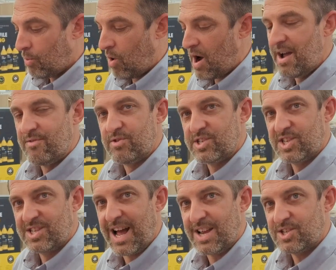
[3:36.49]
whatever is
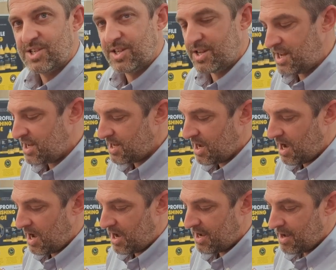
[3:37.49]
attached to
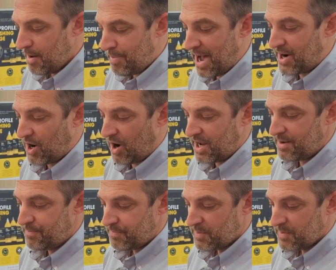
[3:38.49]
the Padeye,